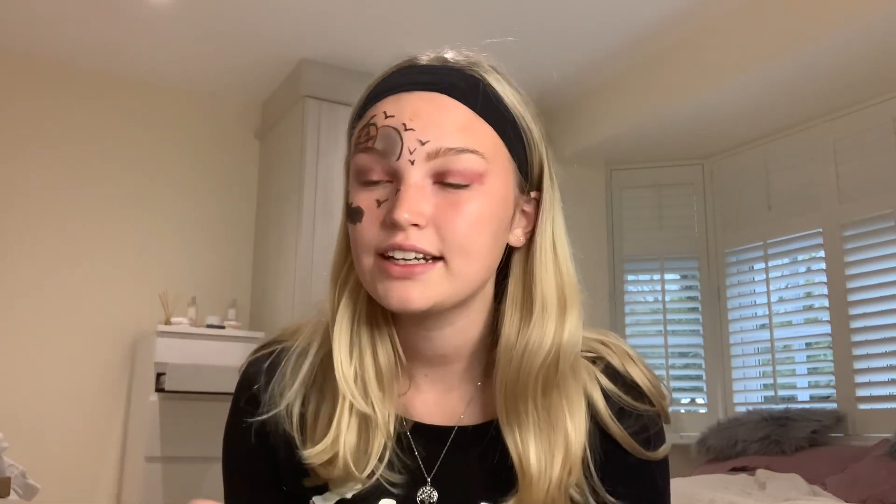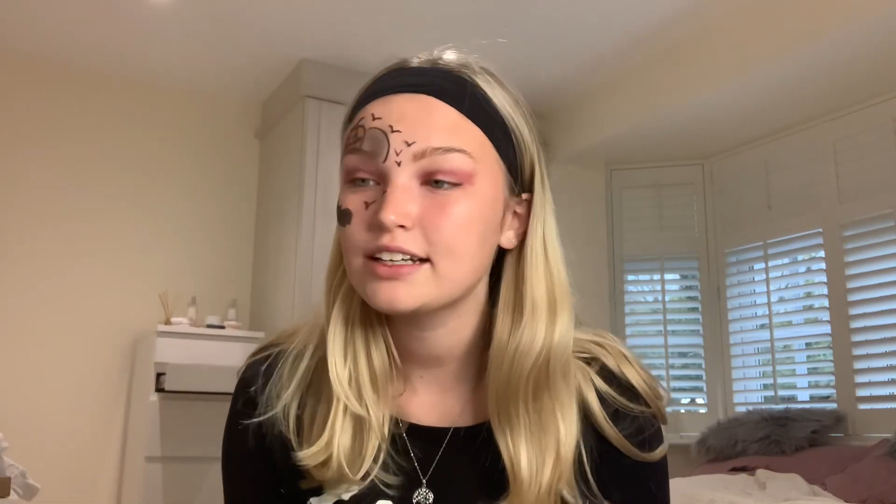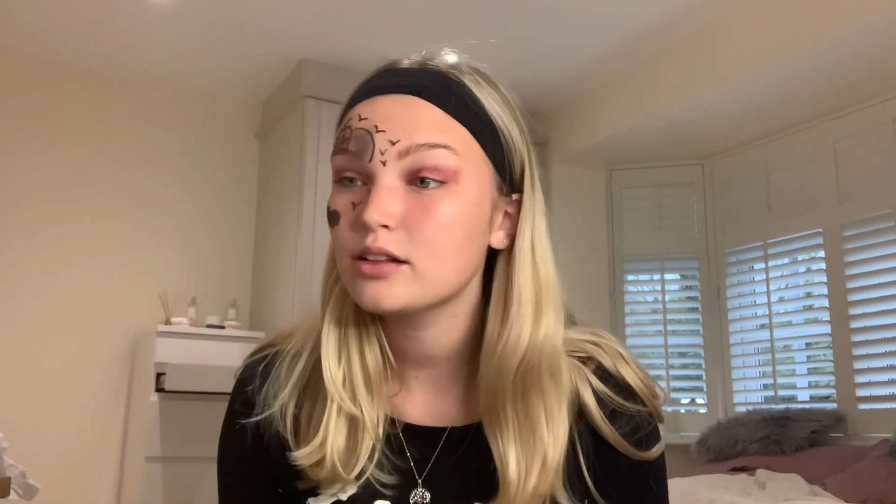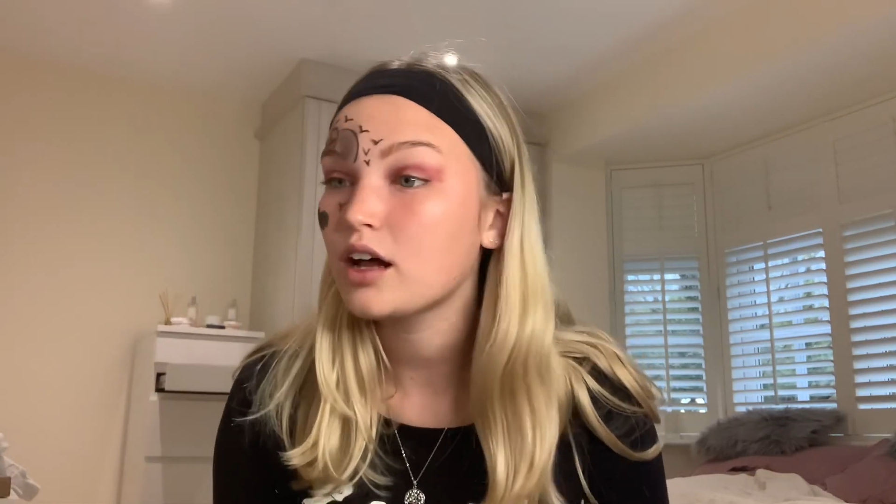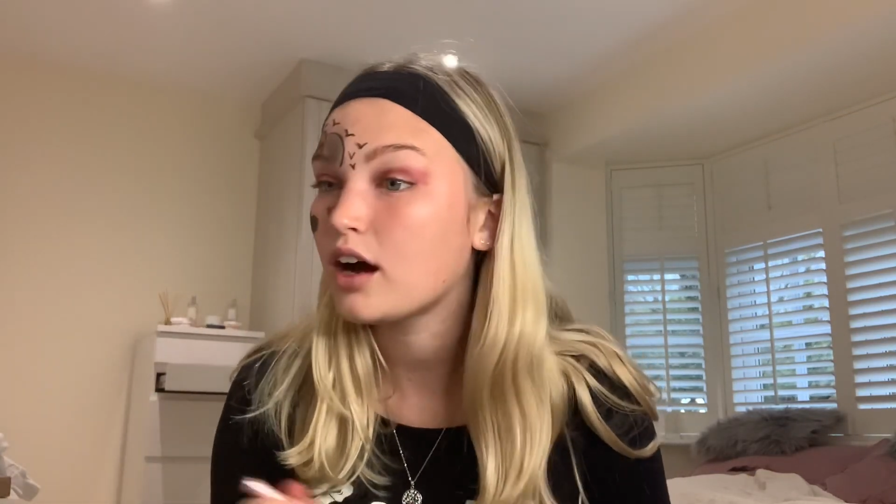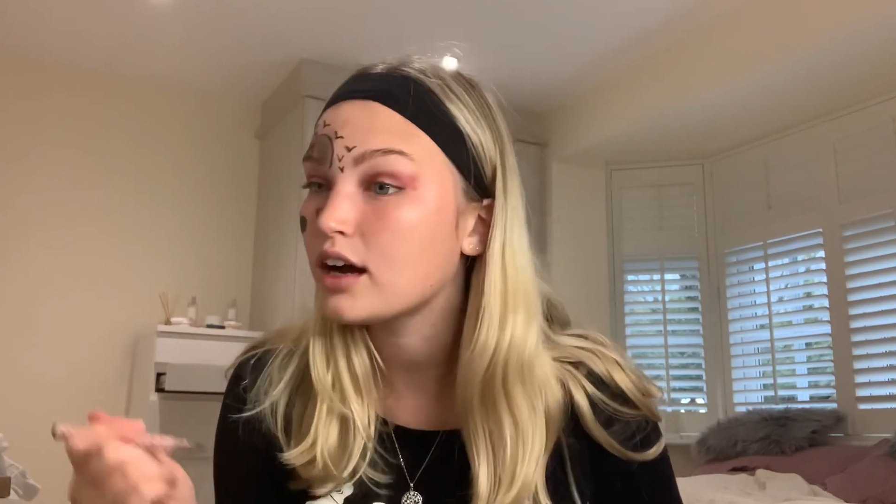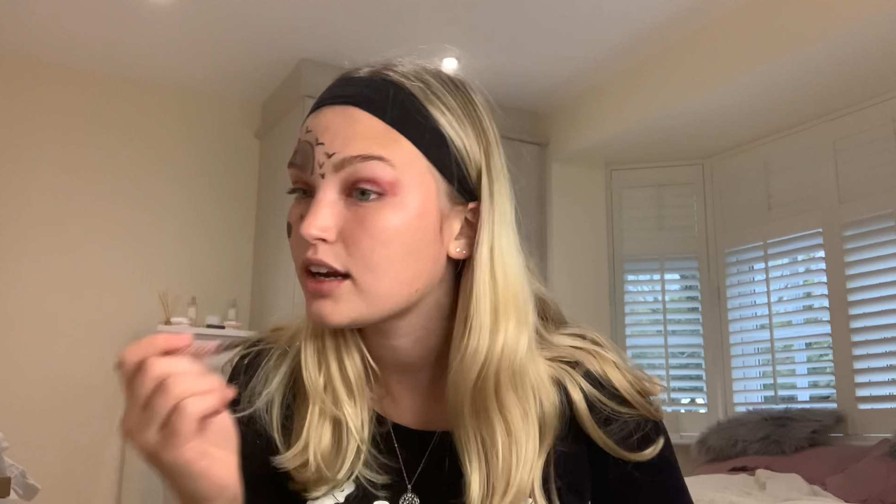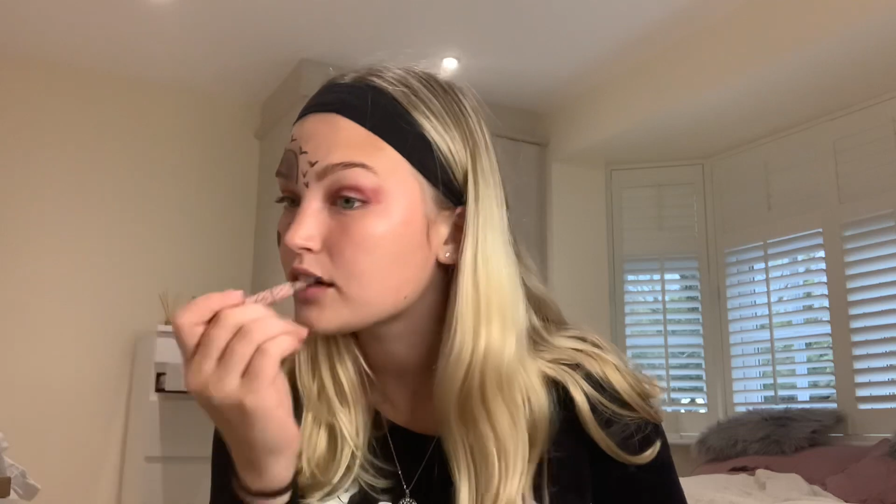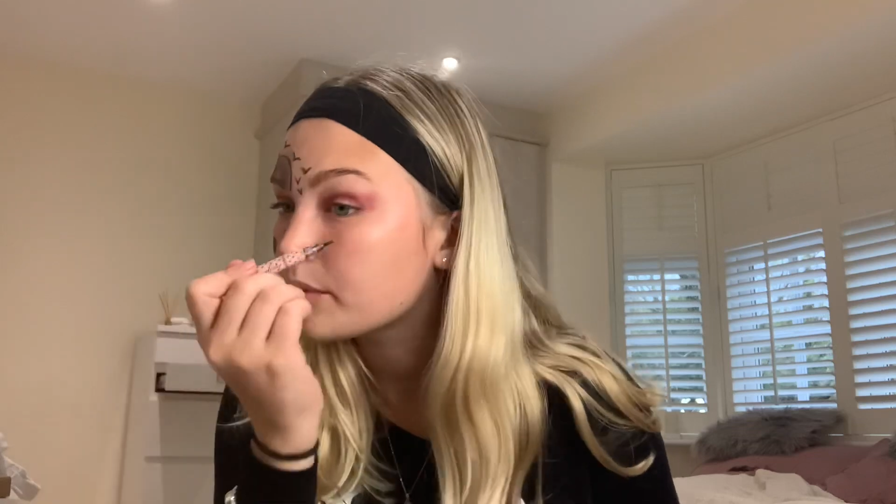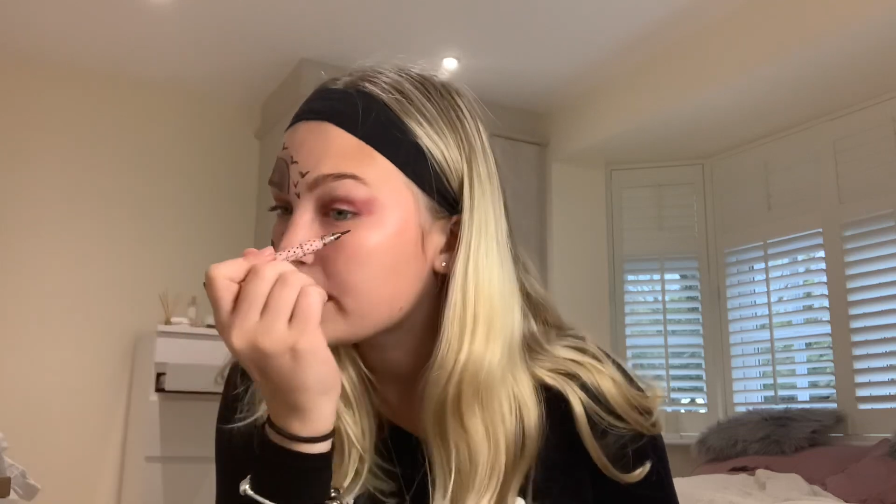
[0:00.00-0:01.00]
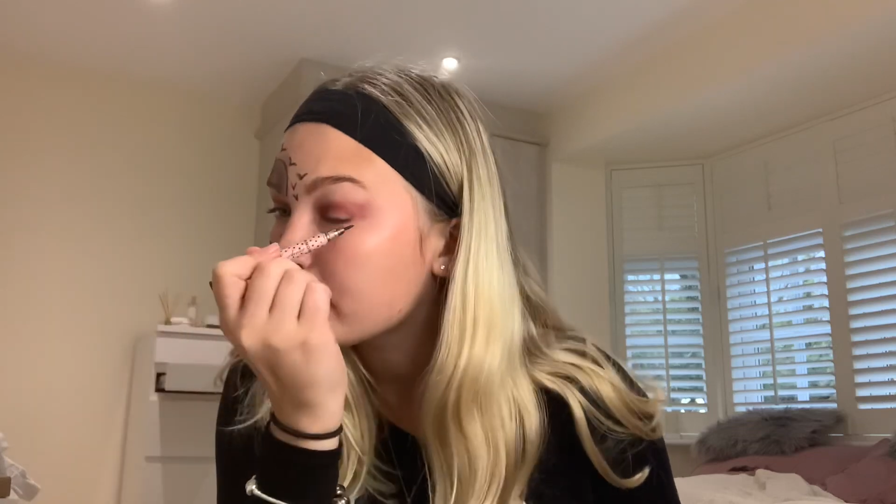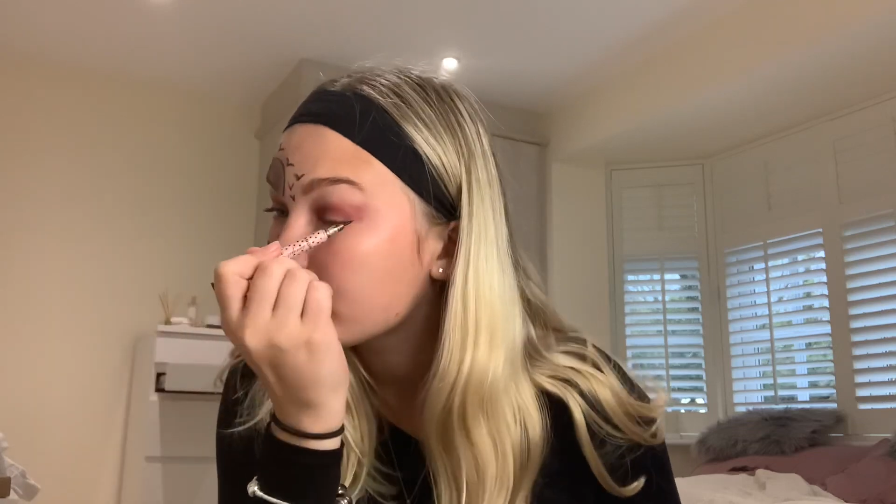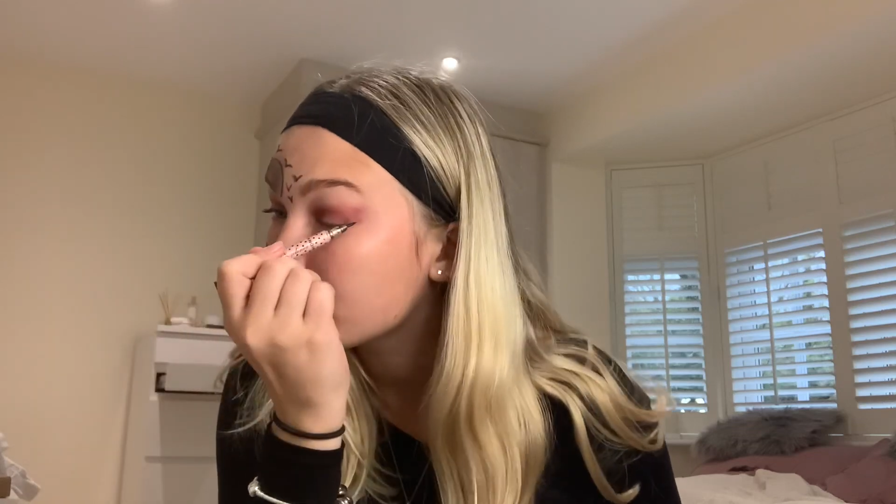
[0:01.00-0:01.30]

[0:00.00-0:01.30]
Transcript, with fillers: little eyeliner wing.